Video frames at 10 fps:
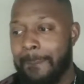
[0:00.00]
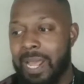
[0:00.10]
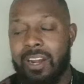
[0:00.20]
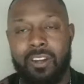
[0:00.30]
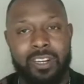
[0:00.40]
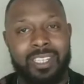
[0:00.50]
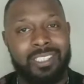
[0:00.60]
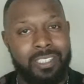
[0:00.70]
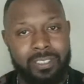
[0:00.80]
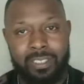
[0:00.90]
don't know,
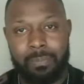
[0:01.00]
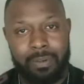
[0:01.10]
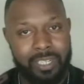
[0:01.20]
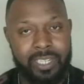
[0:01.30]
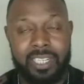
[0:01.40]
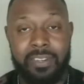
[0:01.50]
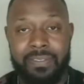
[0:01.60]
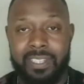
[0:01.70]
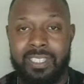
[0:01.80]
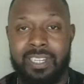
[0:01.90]
there's still some pretty good
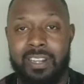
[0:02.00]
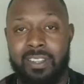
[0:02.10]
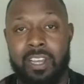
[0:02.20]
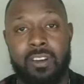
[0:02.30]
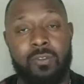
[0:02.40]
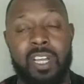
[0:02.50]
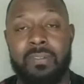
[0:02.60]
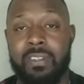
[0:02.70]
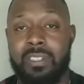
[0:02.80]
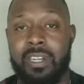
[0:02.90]
defenses out there on the
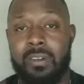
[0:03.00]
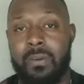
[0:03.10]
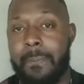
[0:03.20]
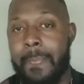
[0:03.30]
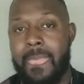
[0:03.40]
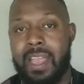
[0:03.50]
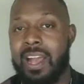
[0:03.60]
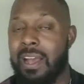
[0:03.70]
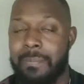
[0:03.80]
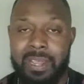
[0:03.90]
waiver, so
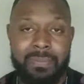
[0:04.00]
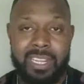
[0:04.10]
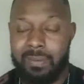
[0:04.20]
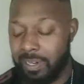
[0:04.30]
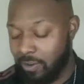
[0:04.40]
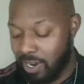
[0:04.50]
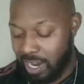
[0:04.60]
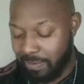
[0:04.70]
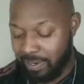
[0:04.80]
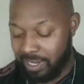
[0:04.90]
I may be able to
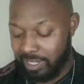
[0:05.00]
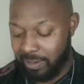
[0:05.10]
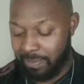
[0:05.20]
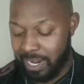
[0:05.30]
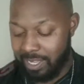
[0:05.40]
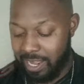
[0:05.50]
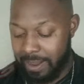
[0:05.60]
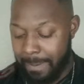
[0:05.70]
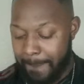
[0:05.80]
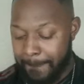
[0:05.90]
grab something like
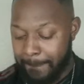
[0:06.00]
that.